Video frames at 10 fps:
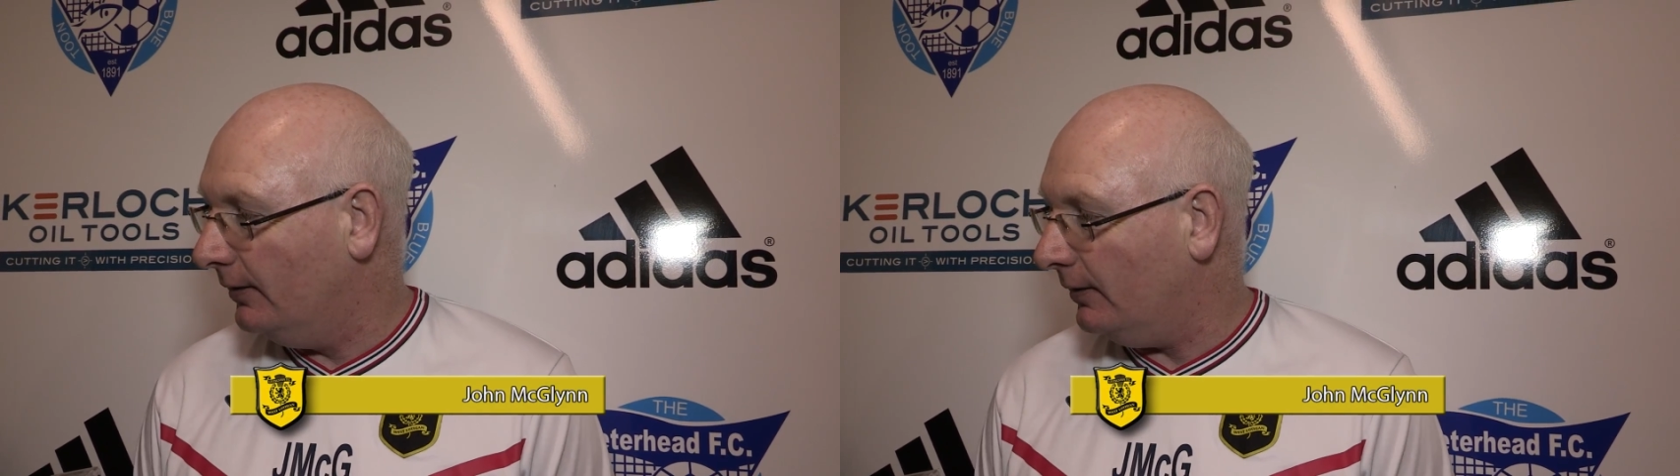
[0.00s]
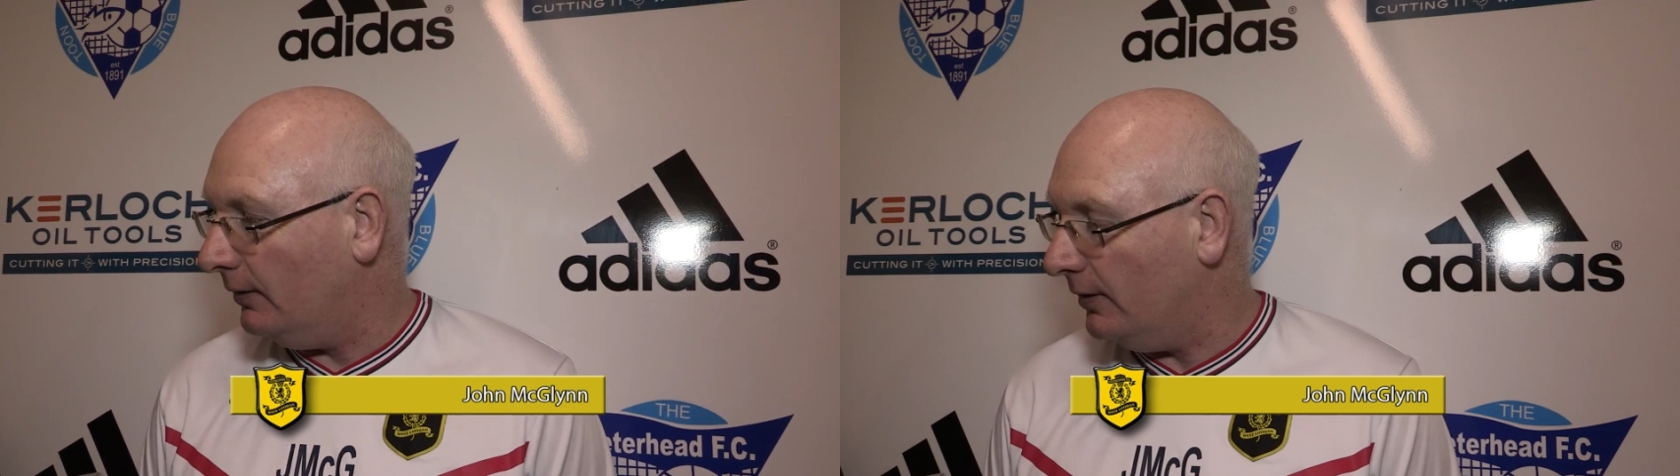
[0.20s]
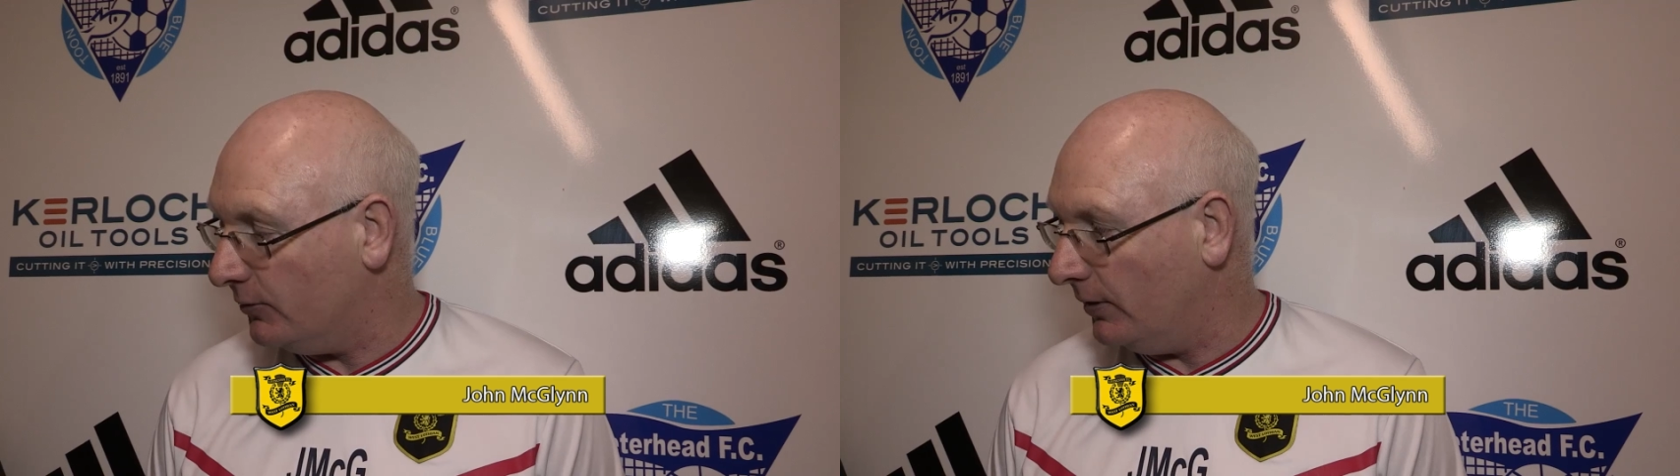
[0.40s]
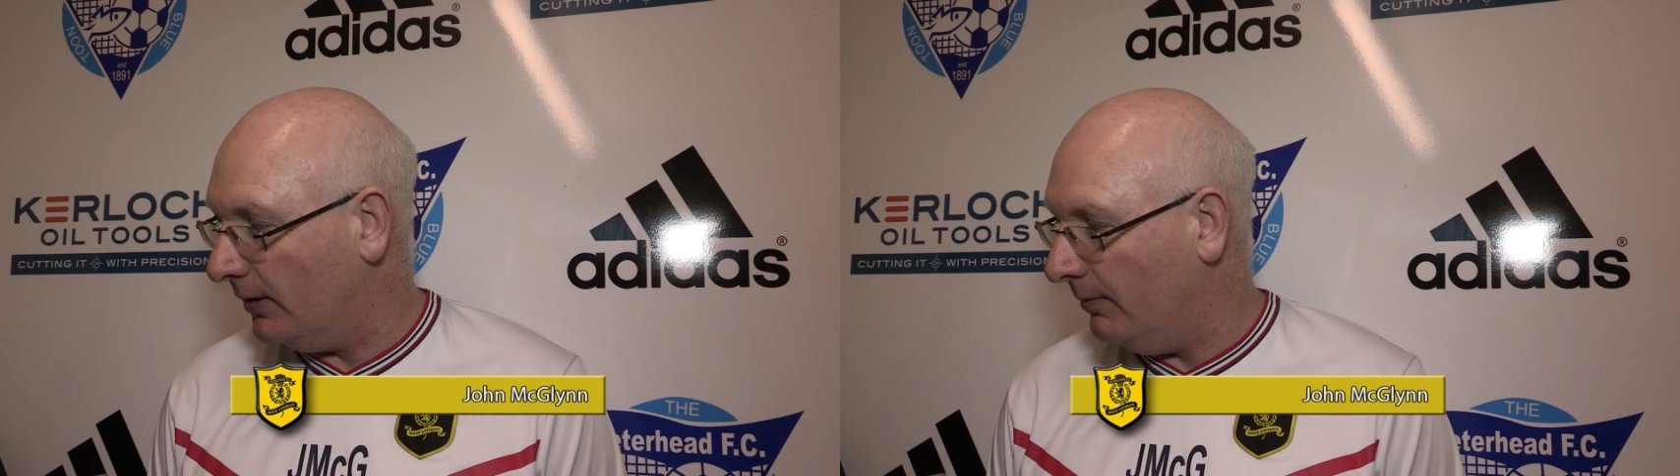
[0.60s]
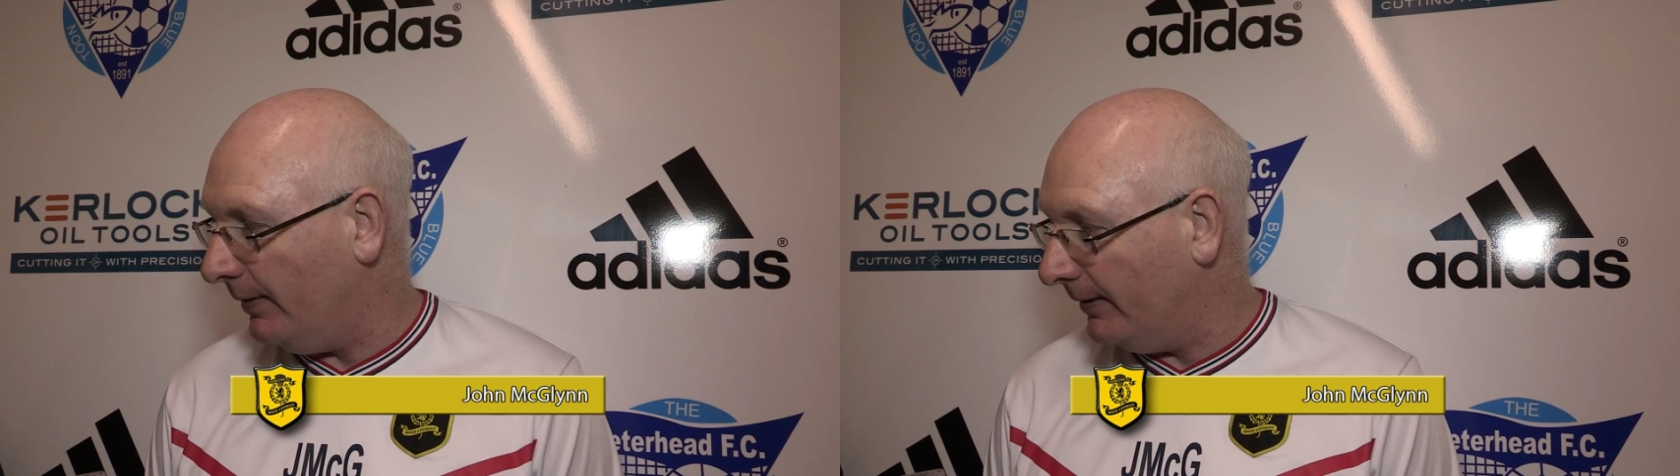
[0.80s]
Last week
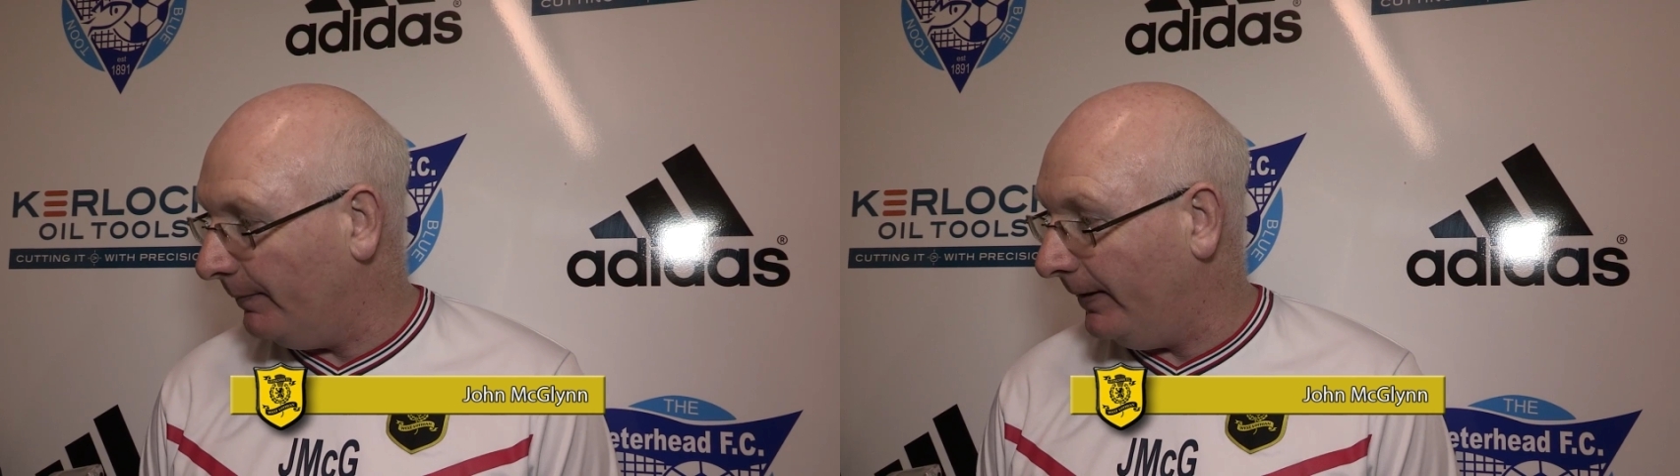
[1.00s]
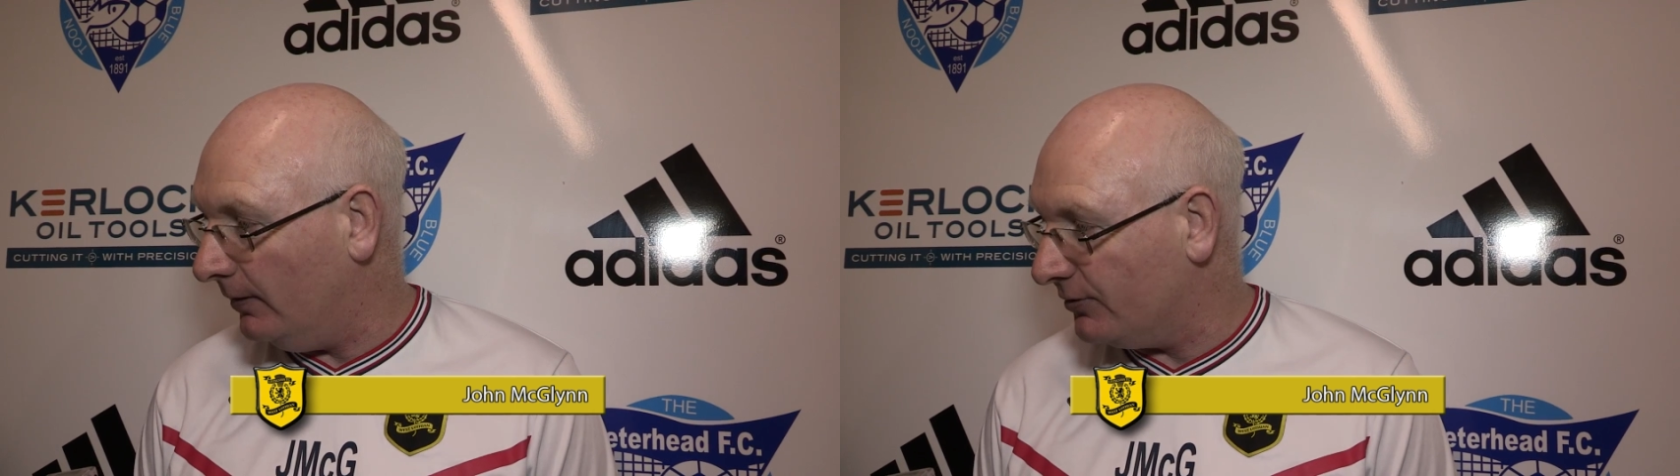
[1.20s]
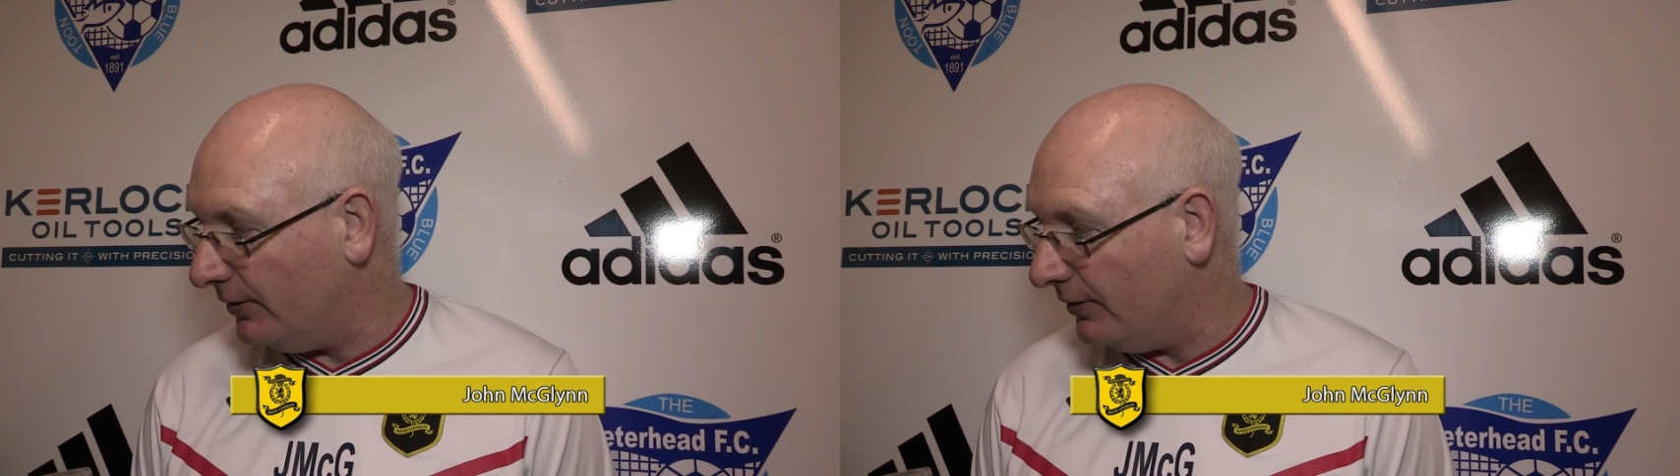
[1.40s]
it came back to bite us,